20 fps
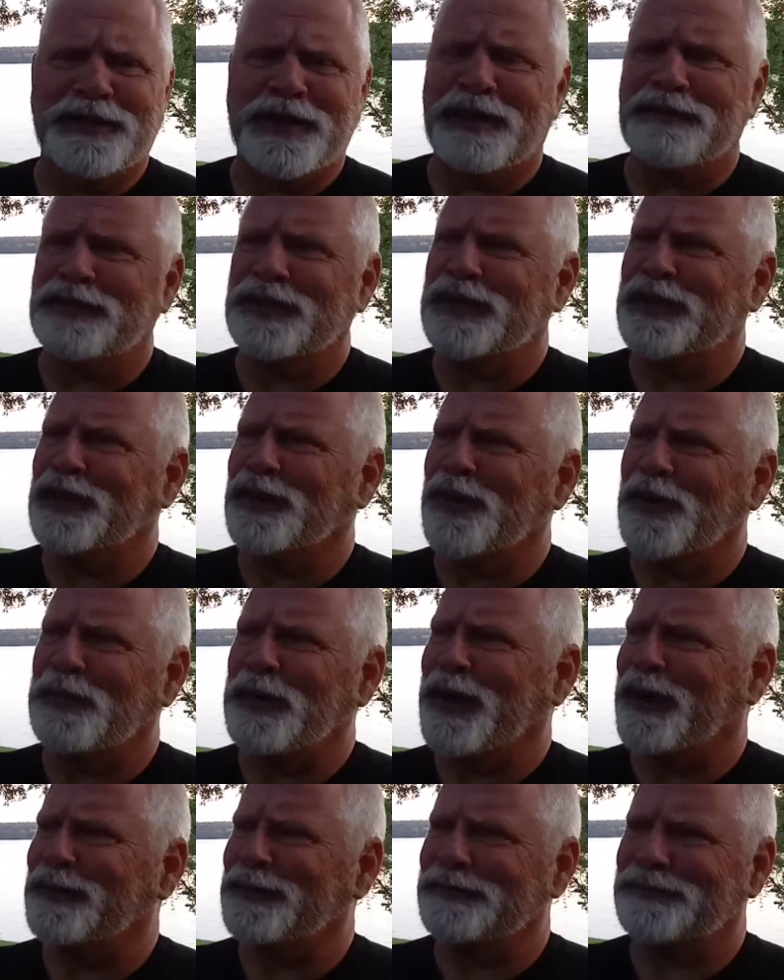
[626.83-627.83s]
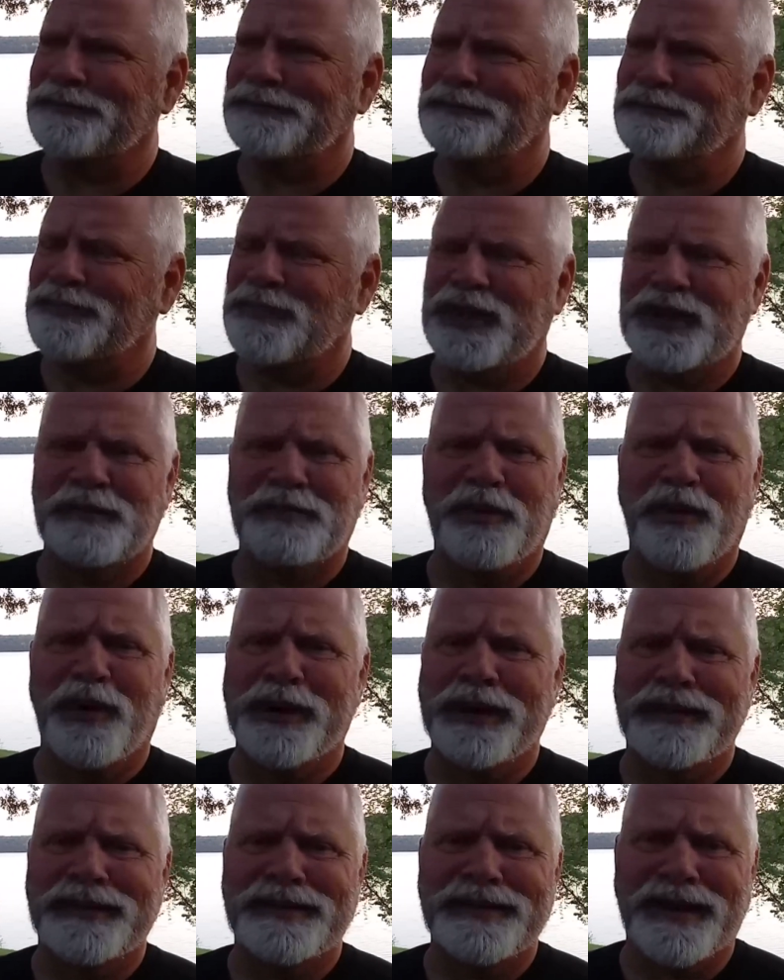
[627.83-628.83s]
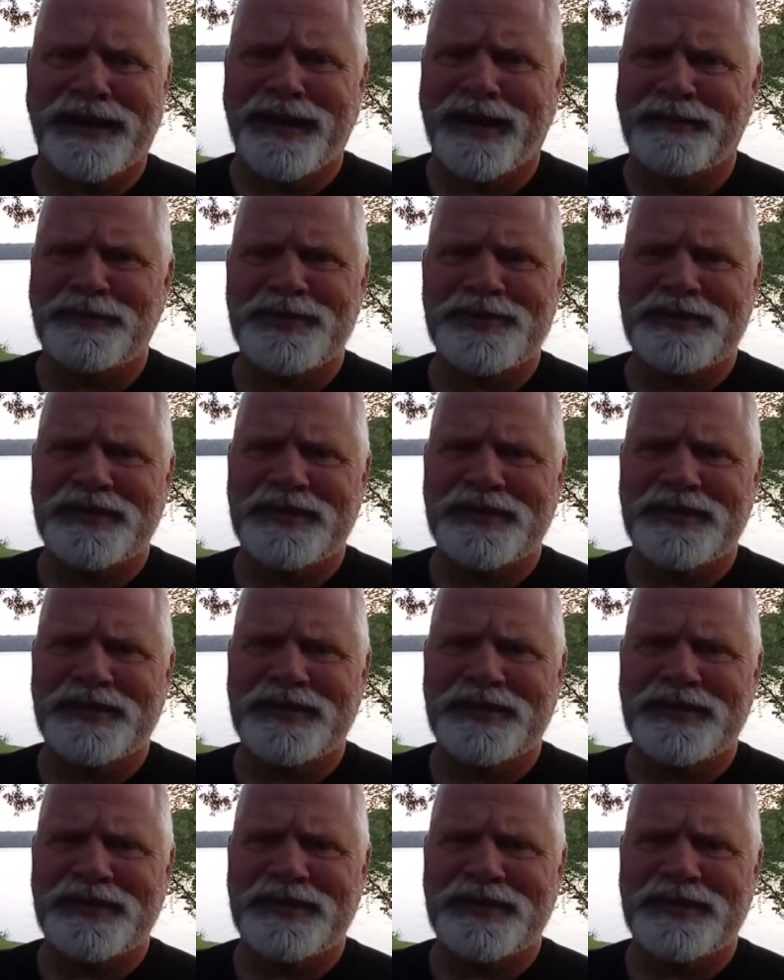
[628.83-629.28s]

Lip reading: that video about the appointed times.